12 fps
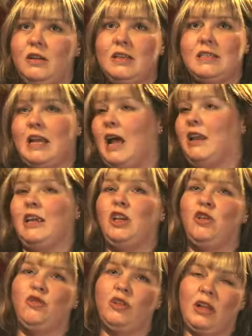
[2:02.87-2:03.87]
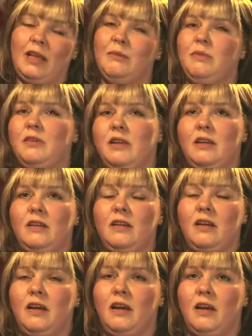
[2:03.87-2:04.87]
style it and use clips, and
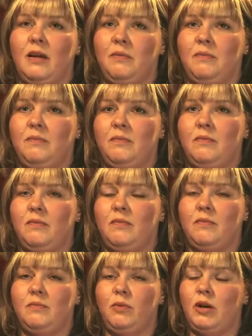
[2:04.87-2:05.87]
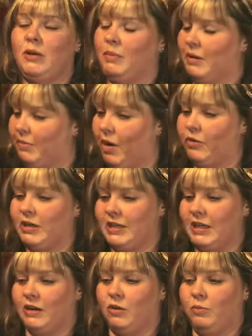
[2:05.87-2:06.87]
put it up in a
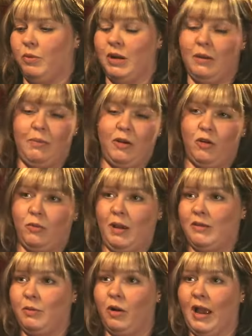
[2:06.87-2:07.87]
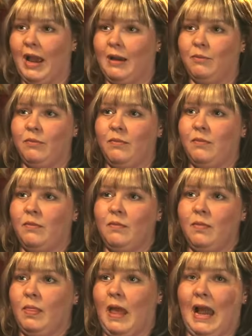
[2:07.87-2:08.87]
ponytail, put it up under a baseball cap.
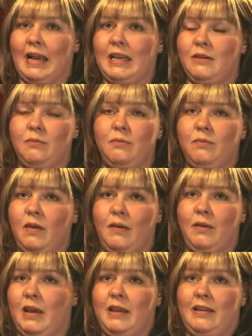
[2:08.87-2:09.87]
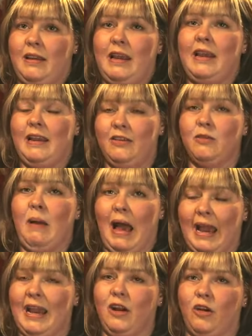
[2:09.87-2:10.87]
It is my
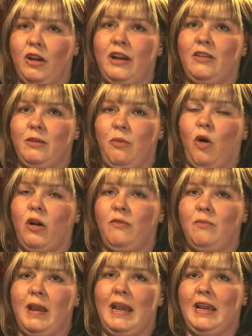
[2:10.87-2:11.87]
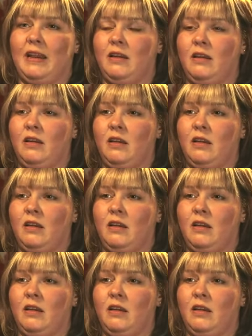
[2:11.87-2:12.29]
hair, it is a part of me, and